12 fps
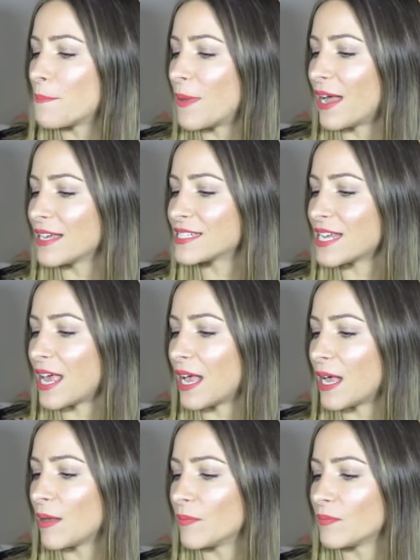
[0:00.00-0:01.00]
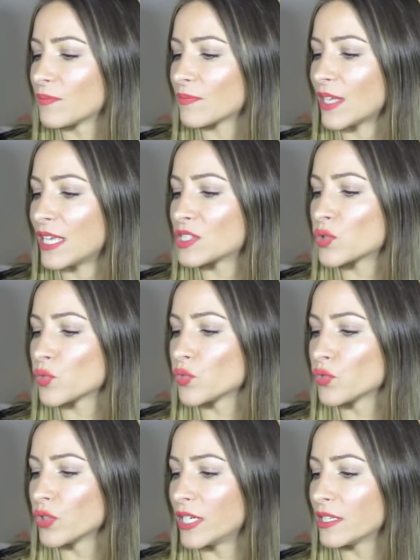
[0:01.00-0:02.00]
but um, it's
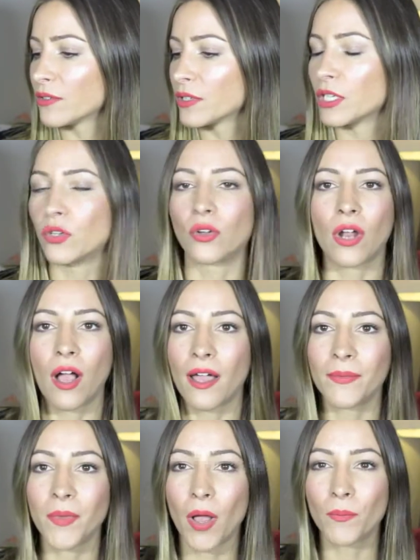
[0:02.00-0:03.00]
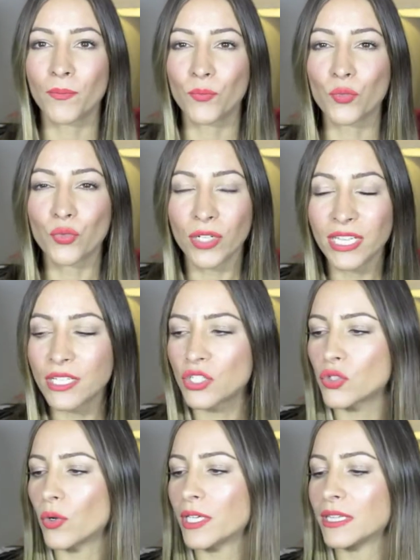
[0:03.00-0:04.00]
really, really good. I'm, I'm really
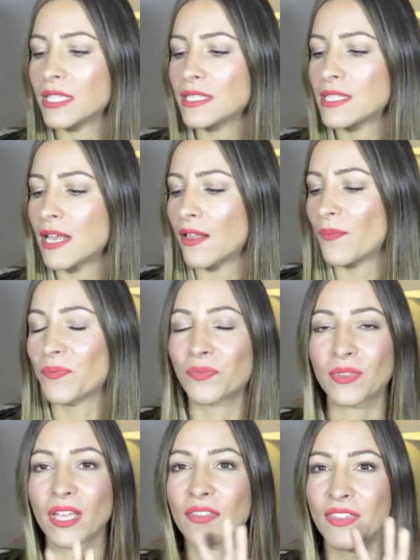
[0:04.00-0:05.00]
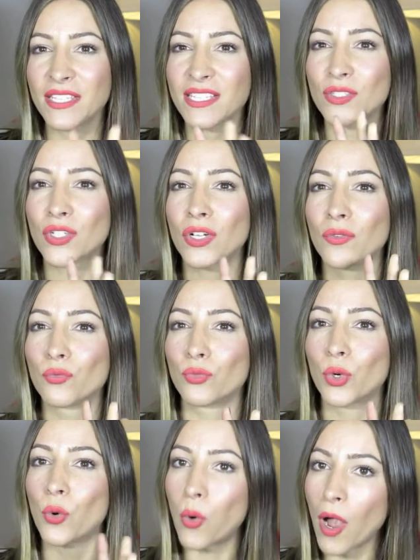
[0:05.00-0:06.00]
enjoying this. This is
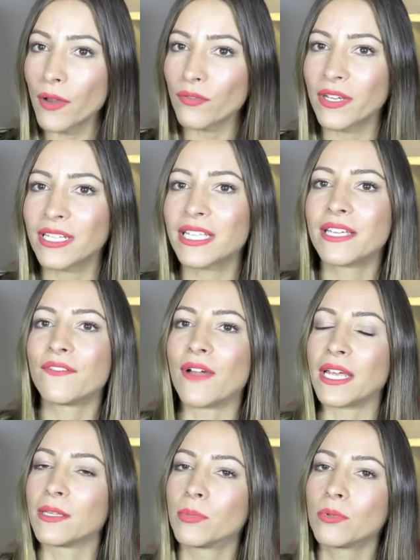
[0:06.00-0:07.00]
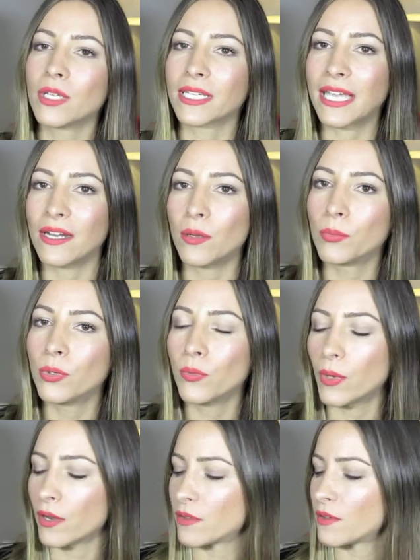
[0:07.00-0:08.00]
quite readily available. Again, I'll
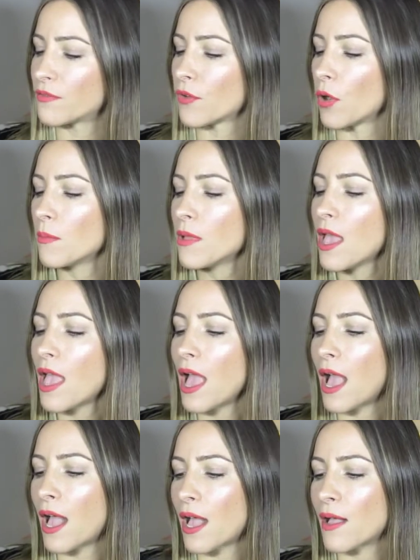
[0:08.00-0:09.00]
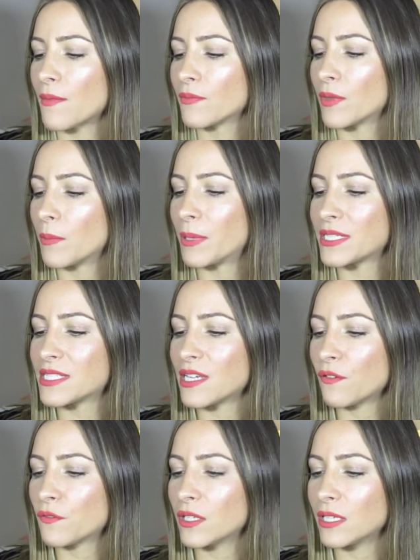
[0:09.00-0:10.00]
put where they're from, um, but
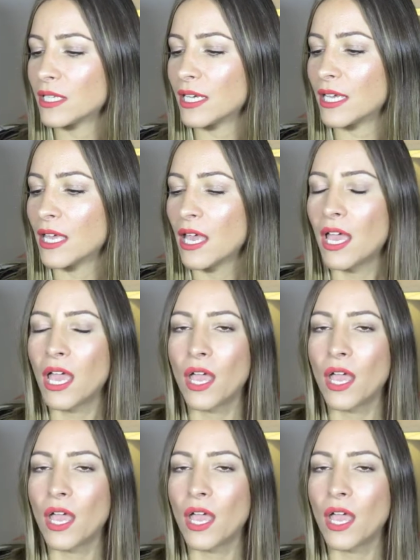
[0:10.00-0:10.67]
definitely